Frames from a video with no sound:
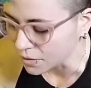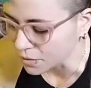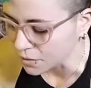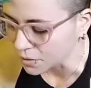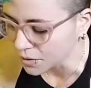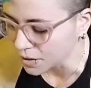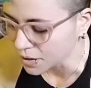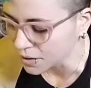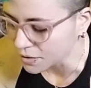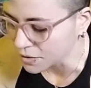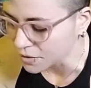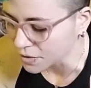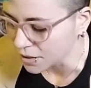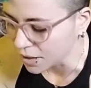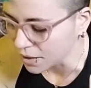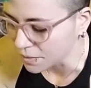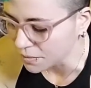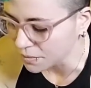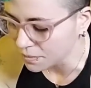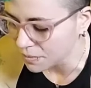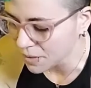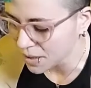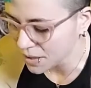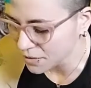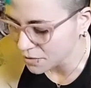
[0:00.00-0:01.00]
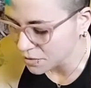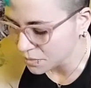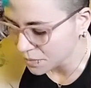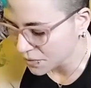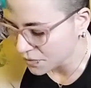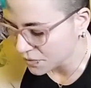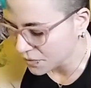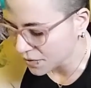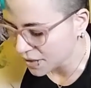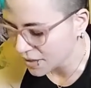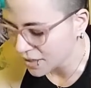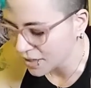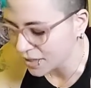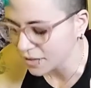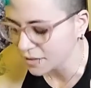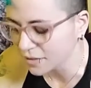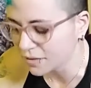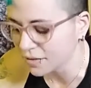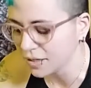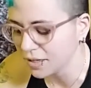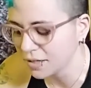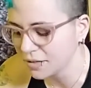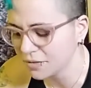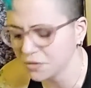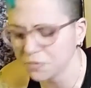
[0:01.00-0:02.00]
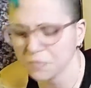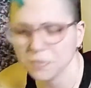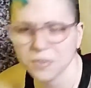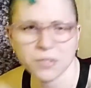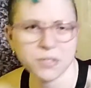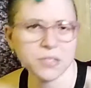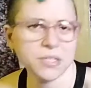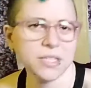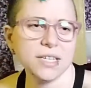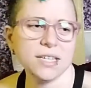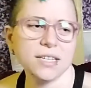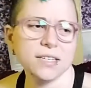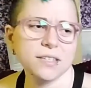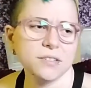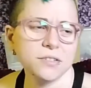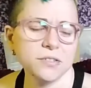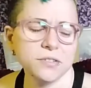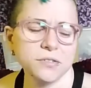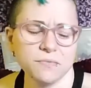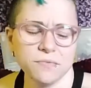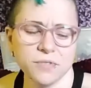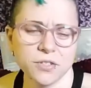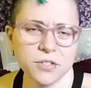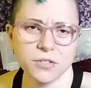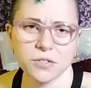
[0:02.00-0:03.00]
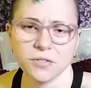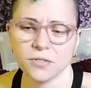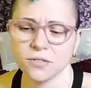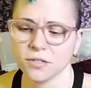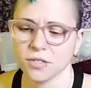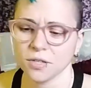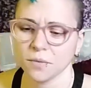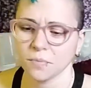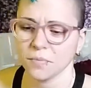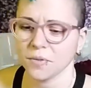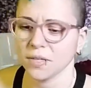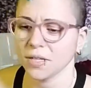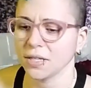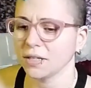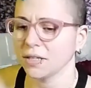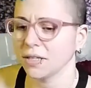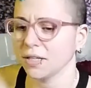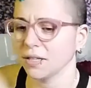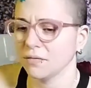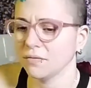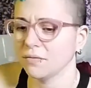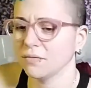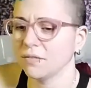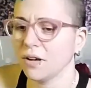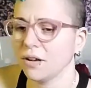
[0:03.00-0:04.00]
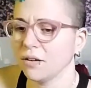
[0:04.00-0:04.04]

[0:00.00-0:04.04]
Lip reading: it's not meant to be fun, and intimacy is just something that,